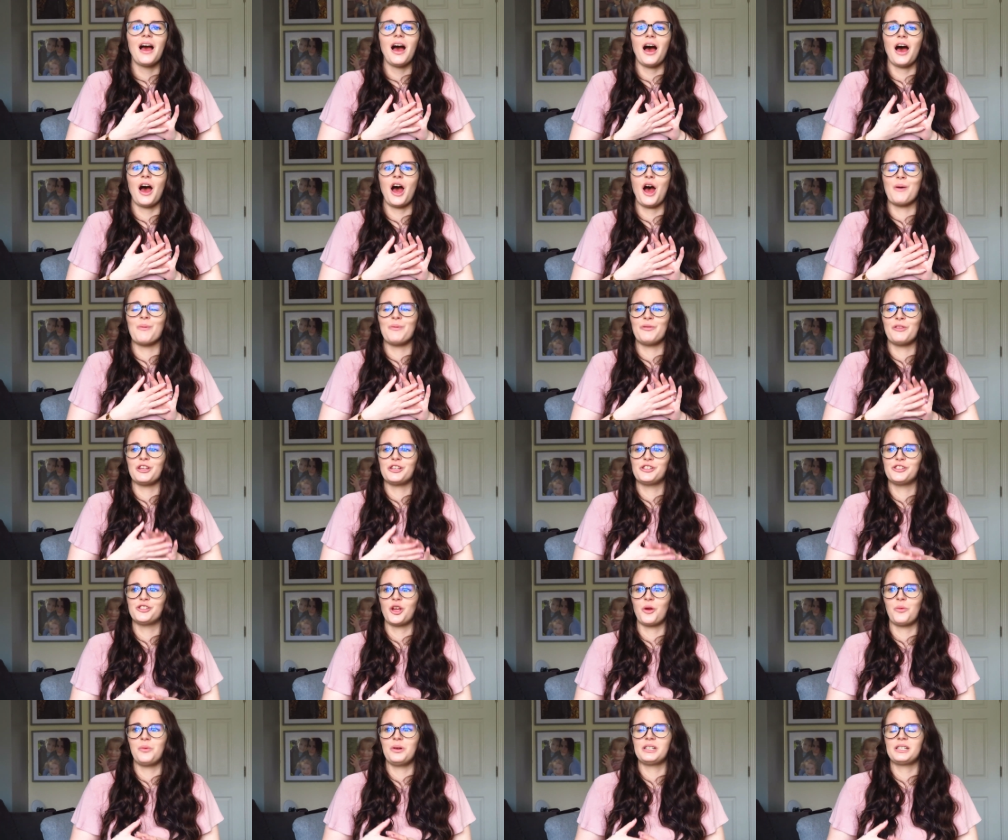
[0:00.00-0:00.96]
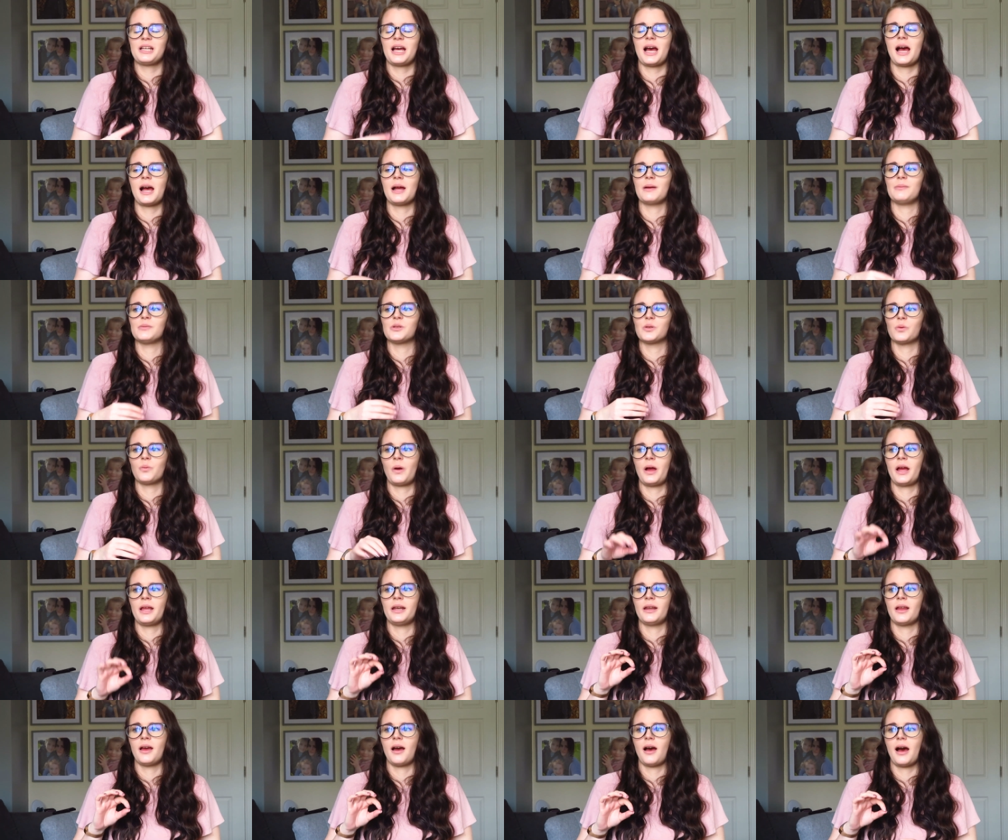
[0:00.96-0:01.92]
There's so many times
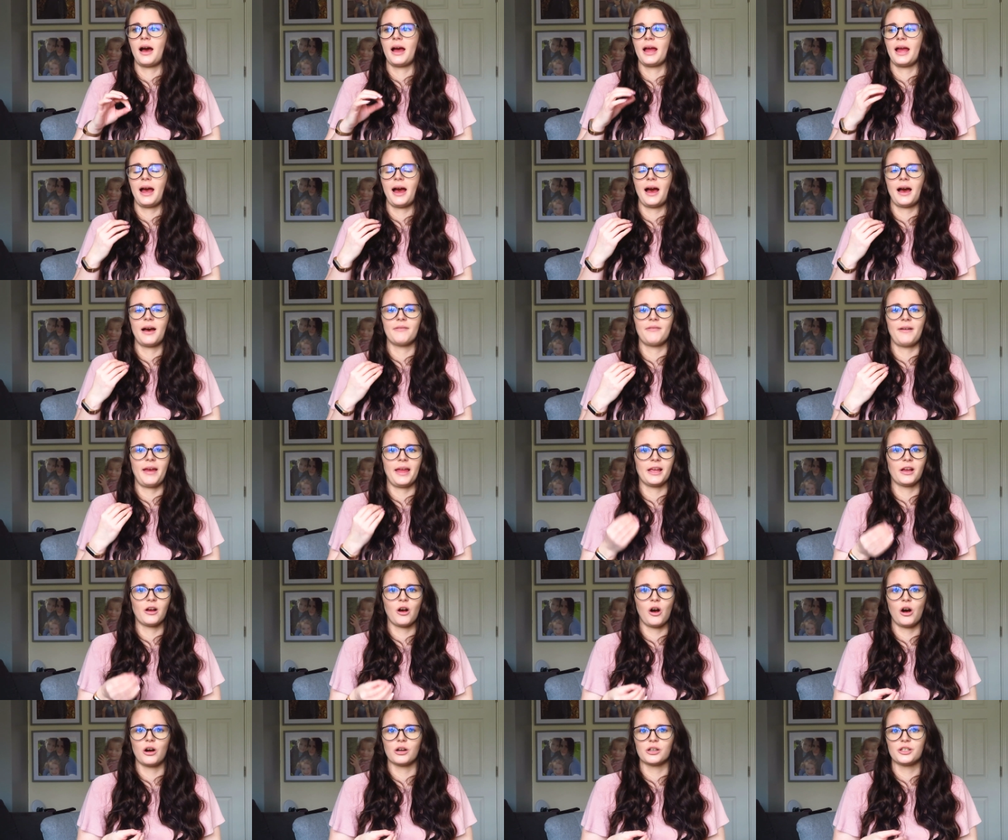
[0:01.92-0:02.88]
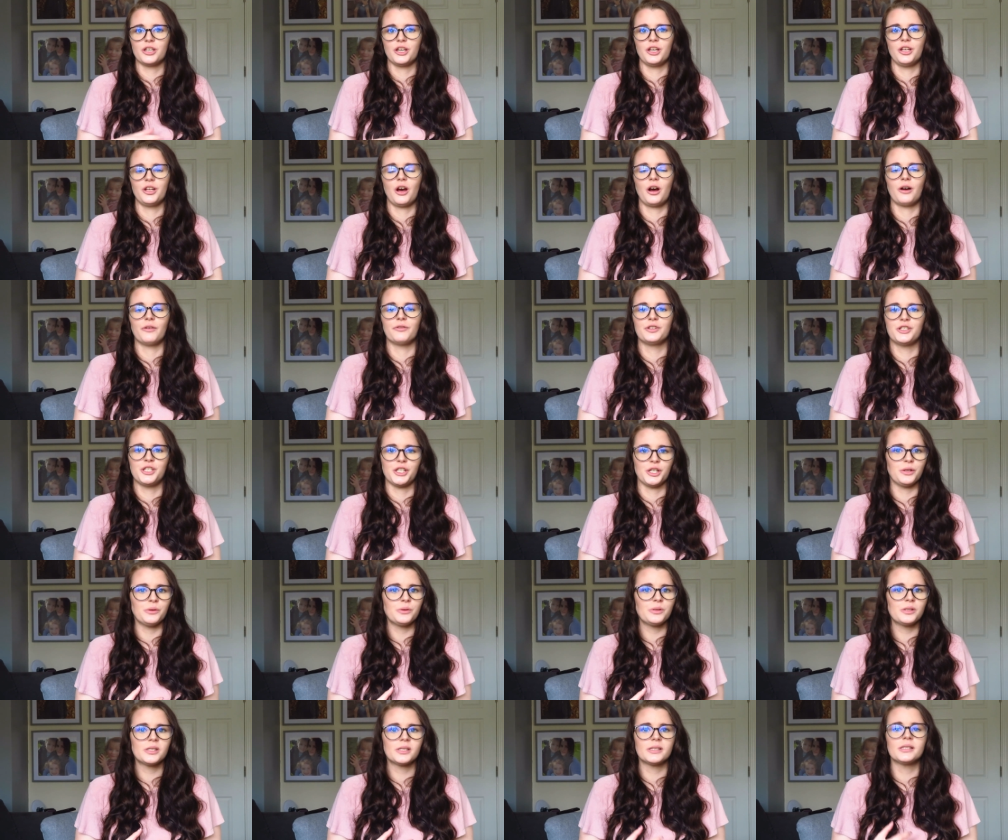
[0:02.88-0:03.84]
when I have a carton of
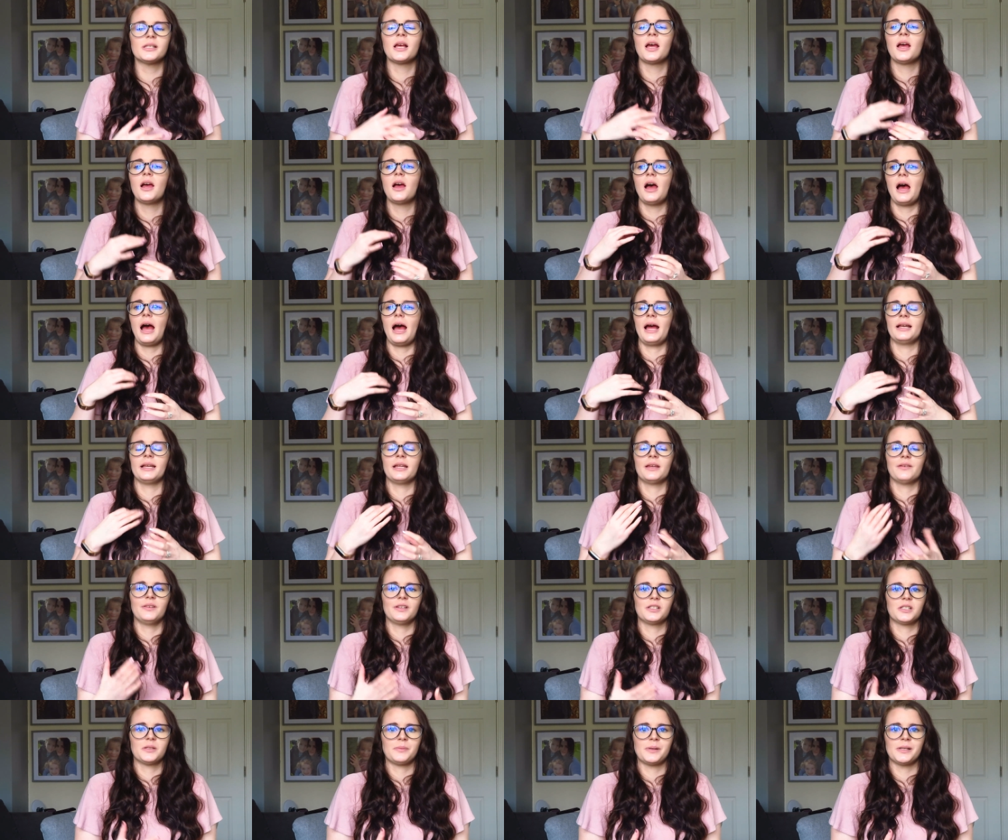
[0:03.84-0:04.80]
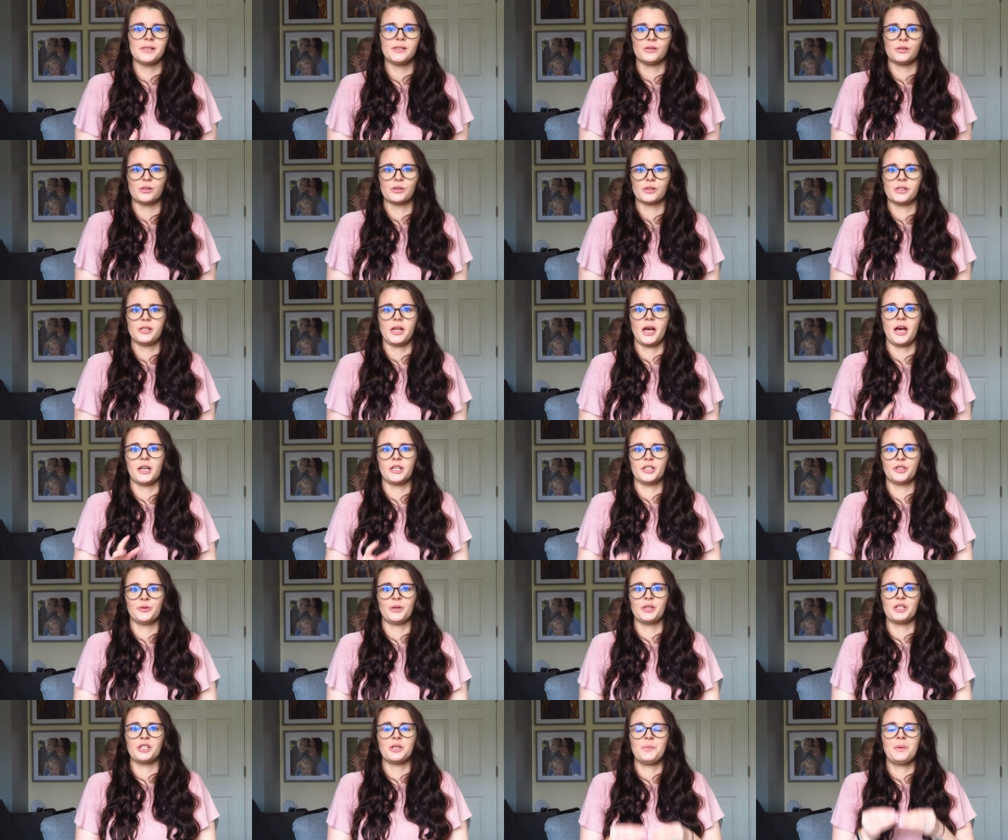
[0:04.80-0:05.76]
juice and give it to my daughter.
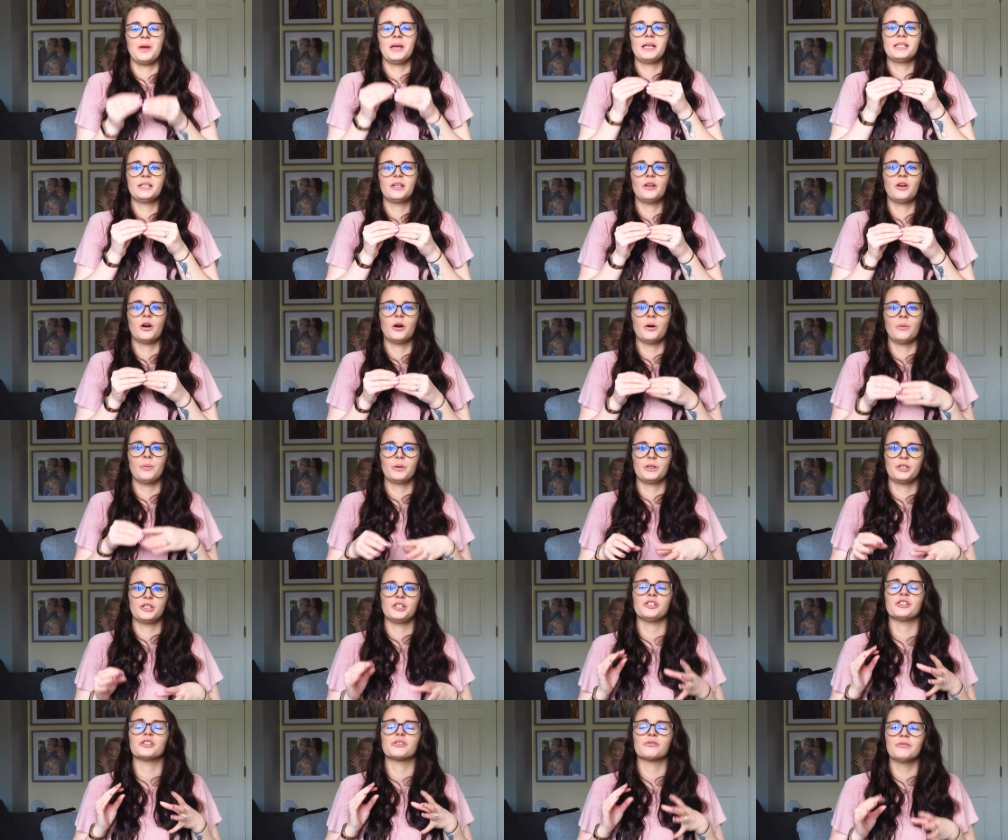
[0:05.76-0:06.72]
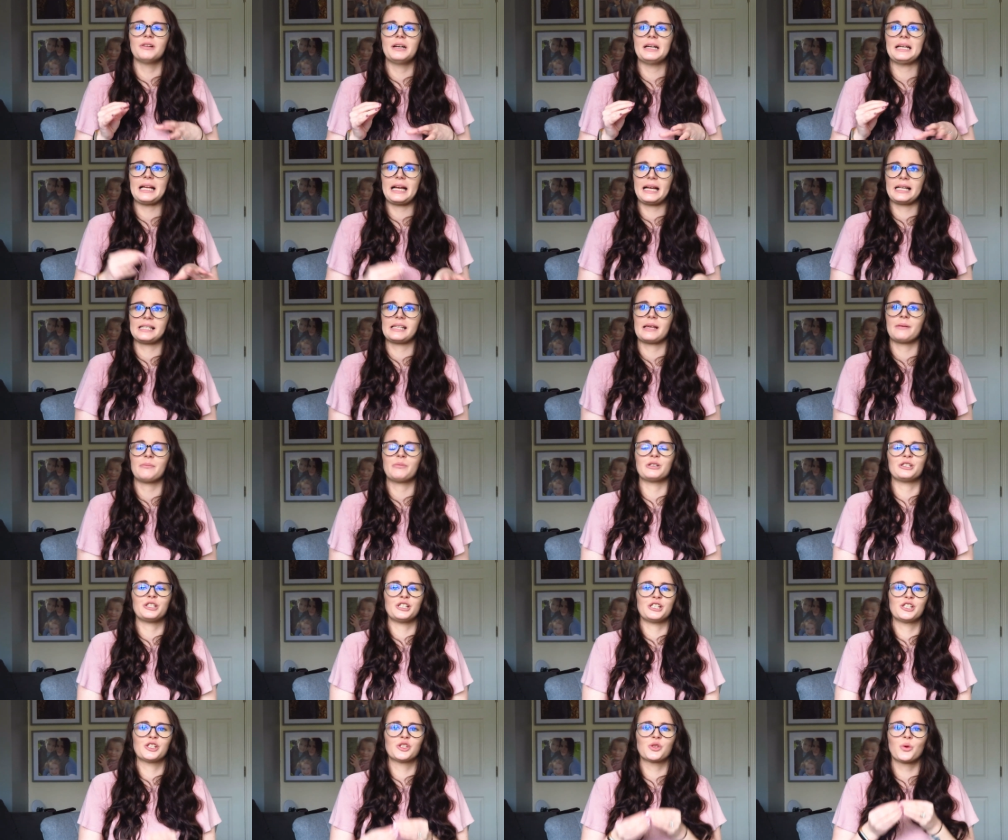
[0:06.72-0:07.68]
When she picks it up, she doesn't realise it, but
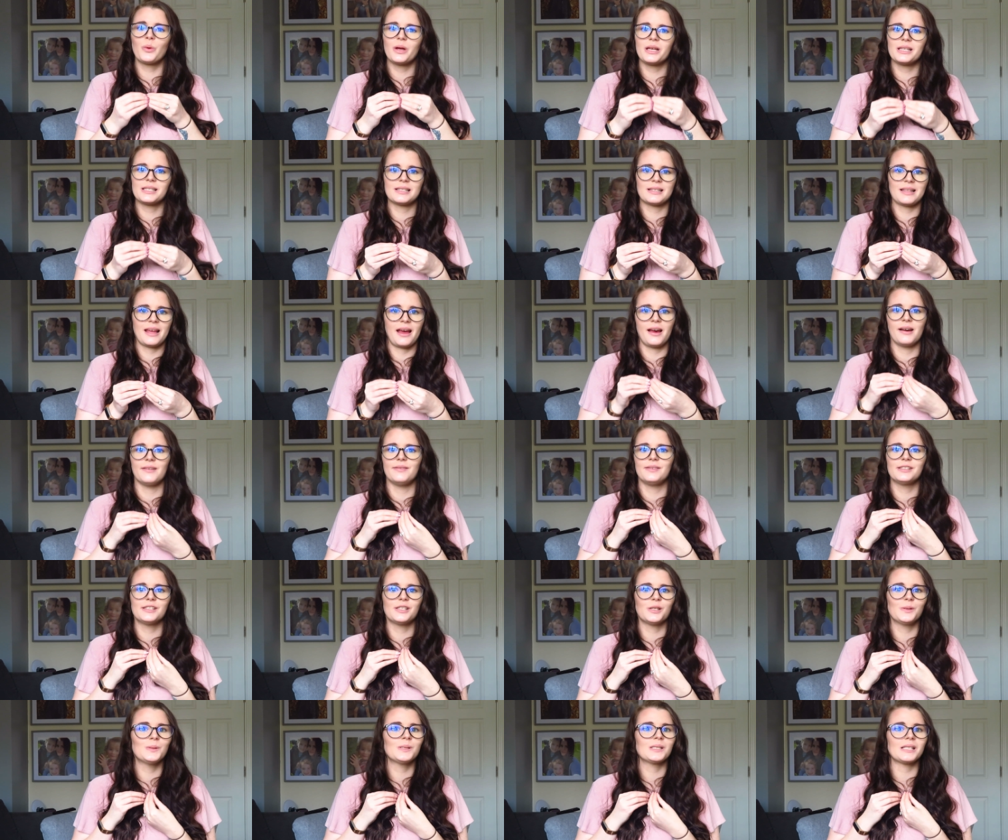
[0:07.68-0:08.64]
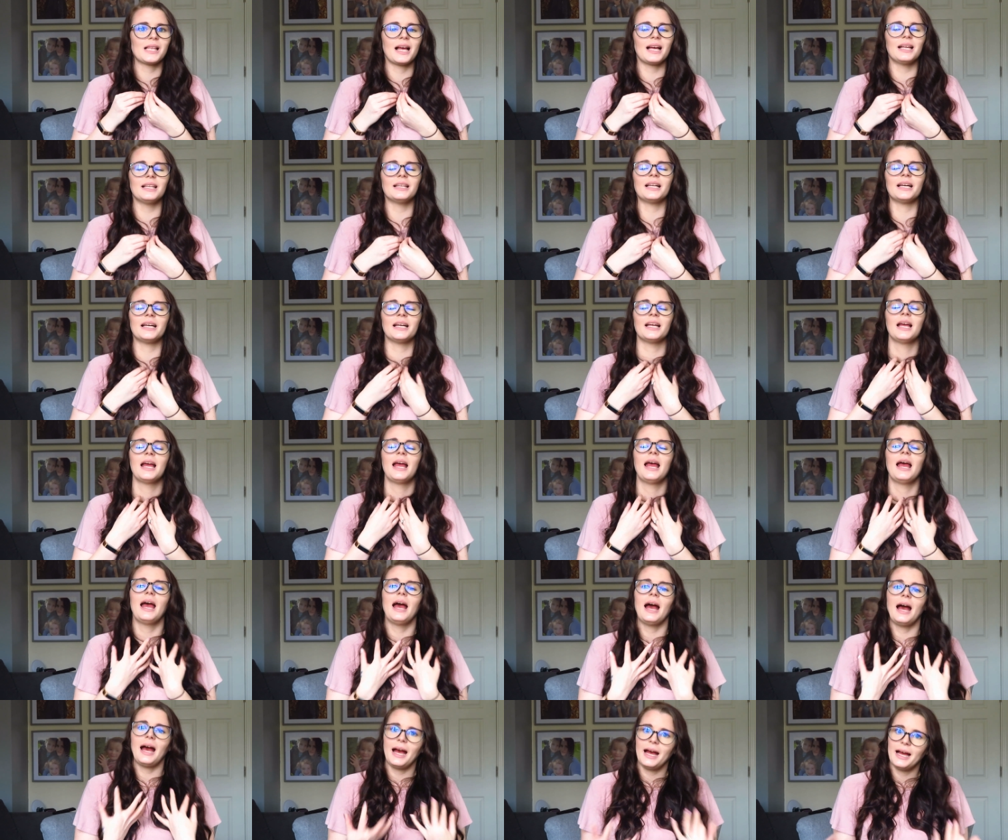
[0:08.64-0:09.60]
she squeezes it ever so slightly
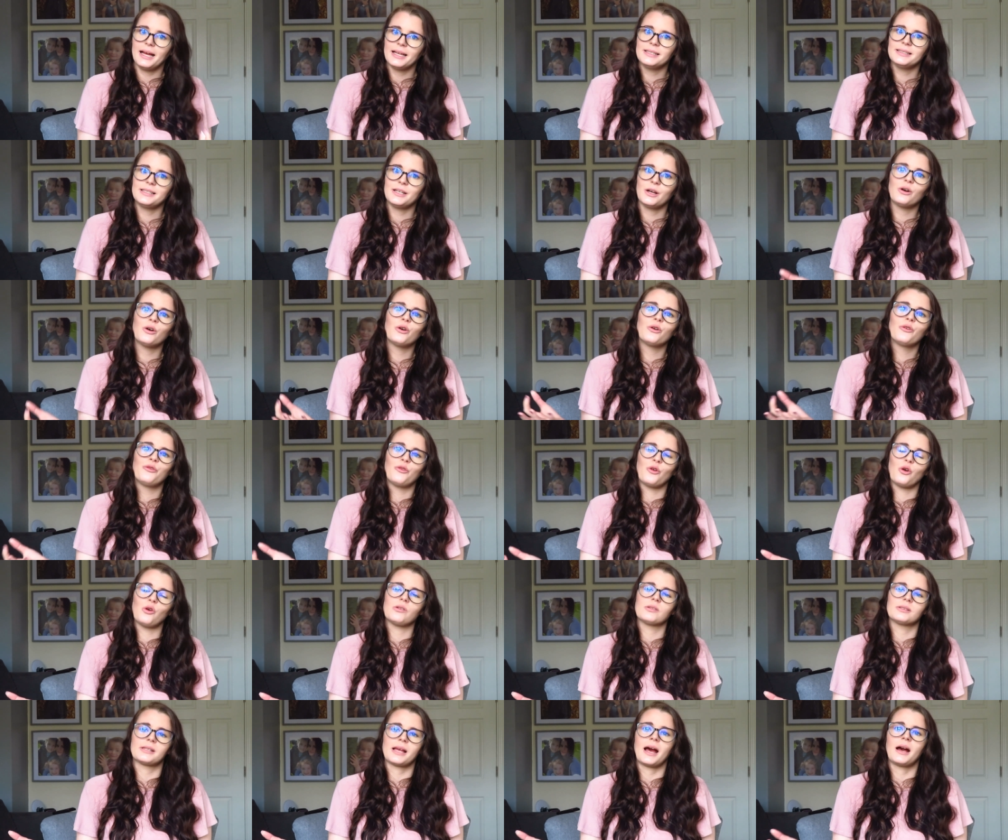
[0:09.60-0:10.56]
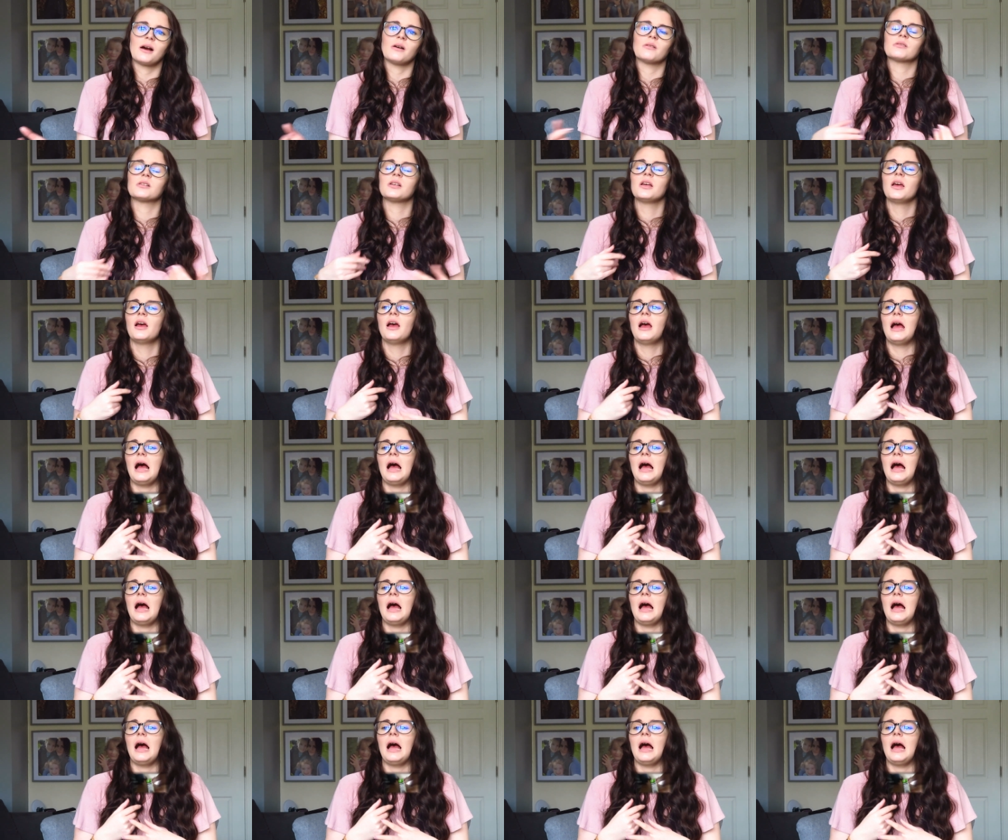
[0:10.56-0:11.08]
and it all falls out.